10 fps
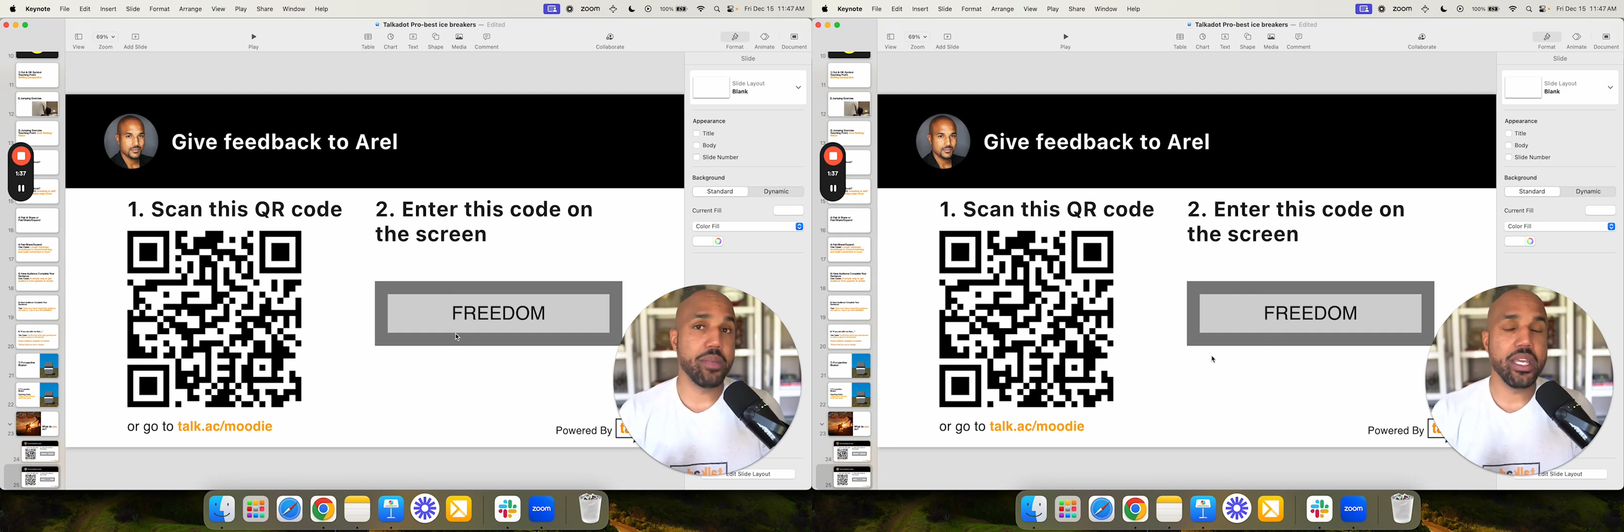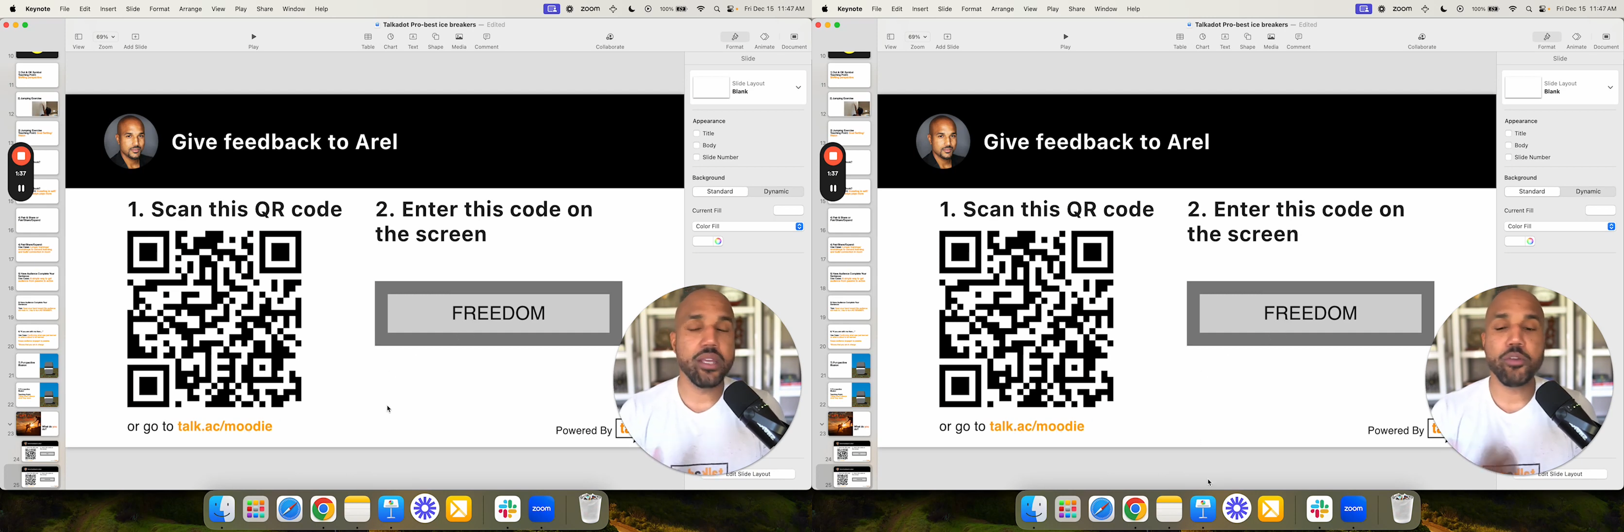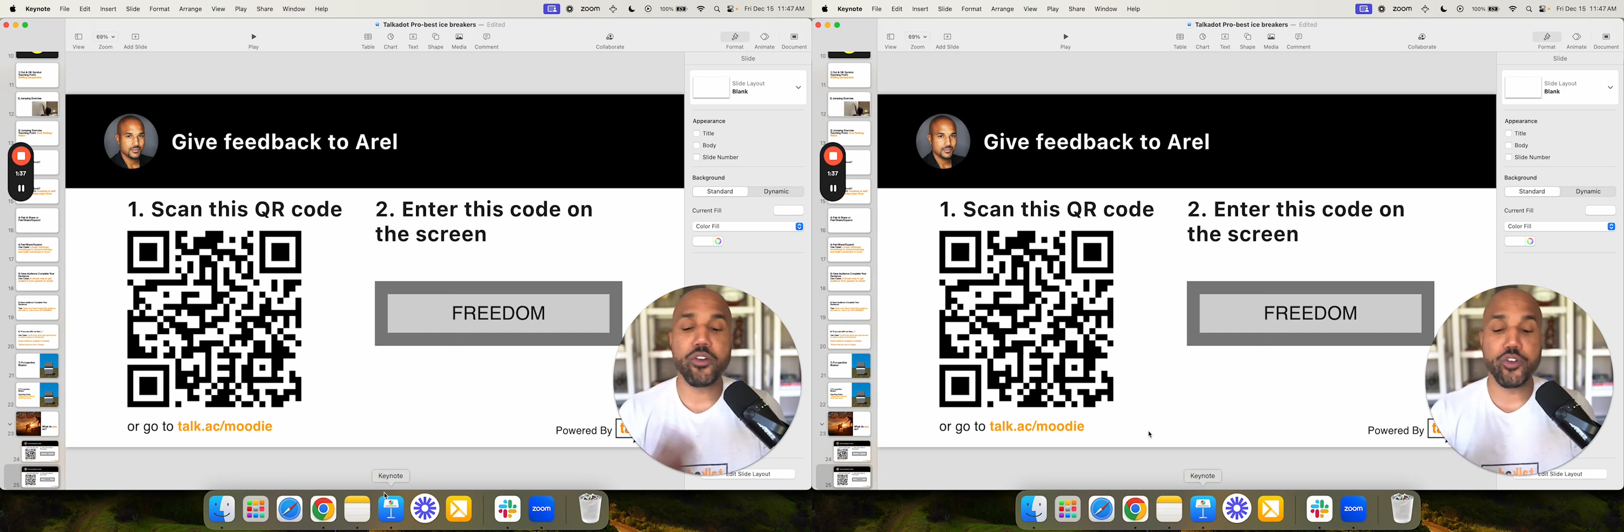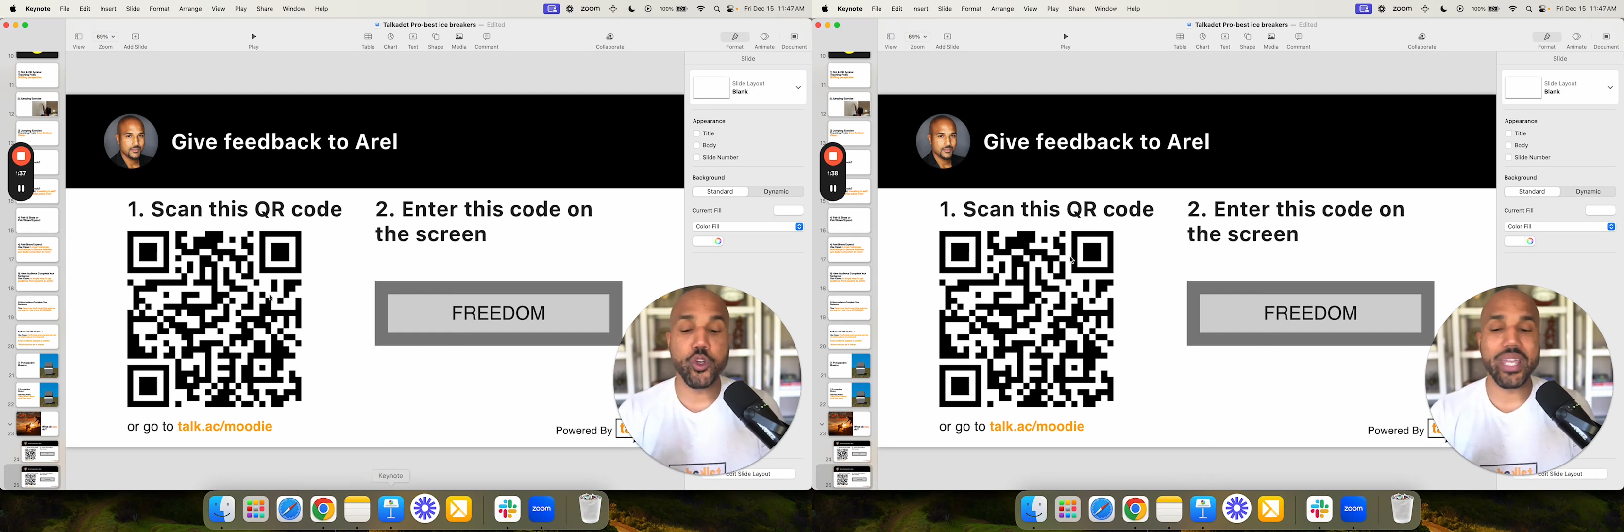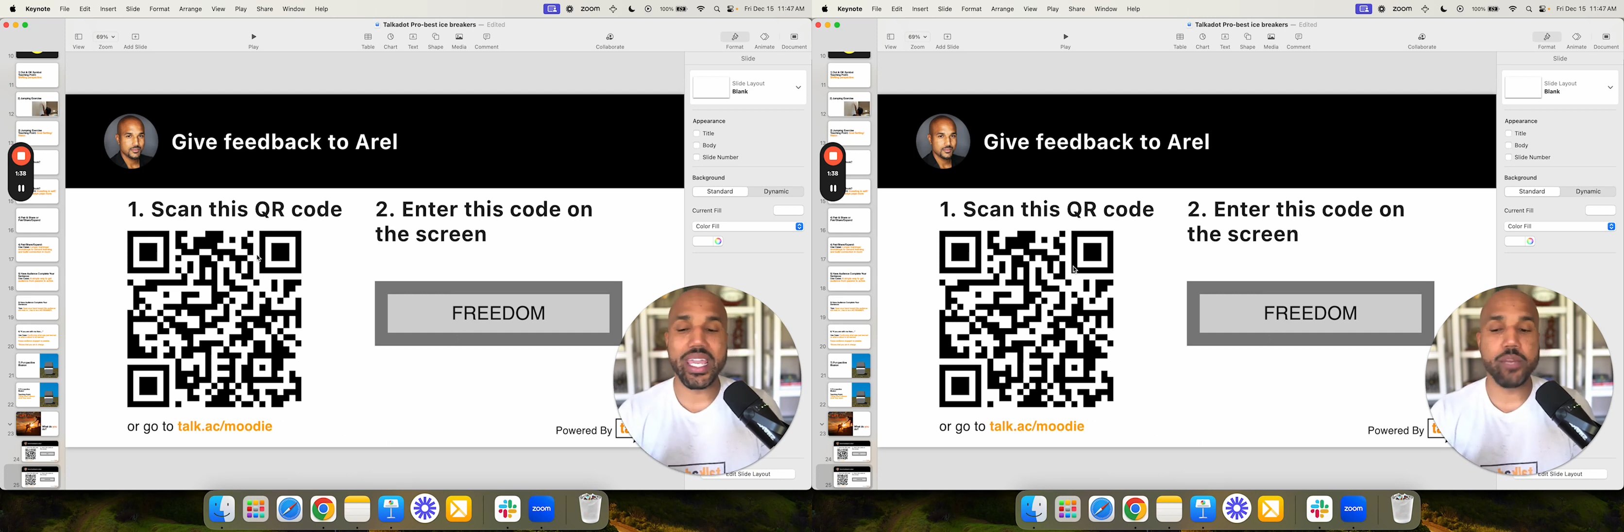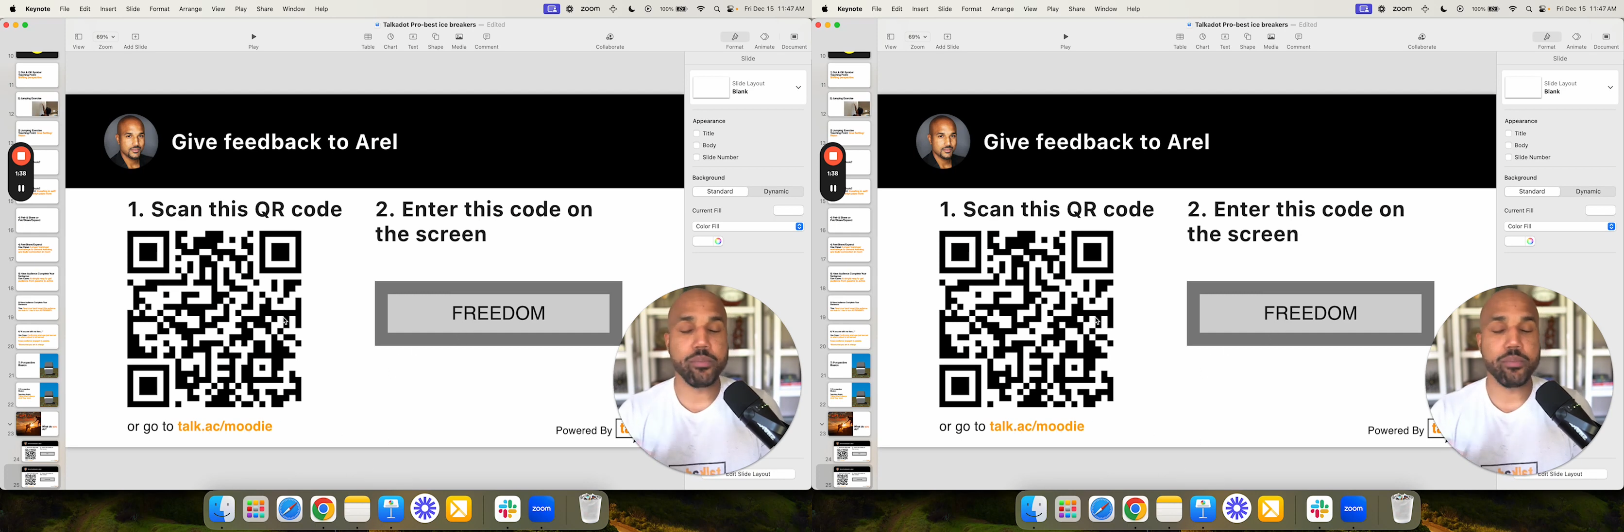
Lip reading: but if you're doing an in-person